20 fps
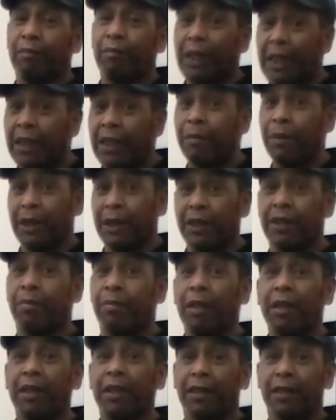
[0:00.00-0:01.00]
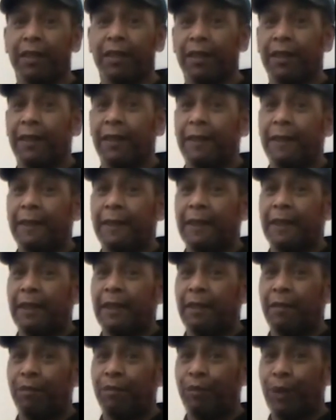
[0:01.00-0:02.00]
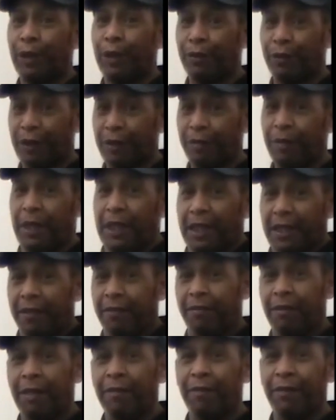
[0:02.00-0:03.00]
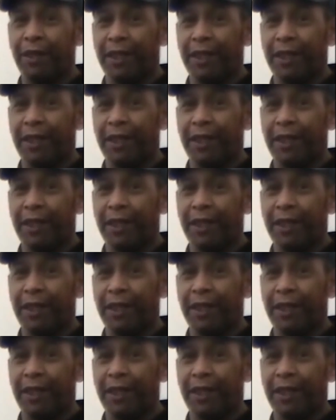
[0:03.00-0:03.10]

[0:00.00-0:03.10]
me to be a smoker, but it'll give me a rough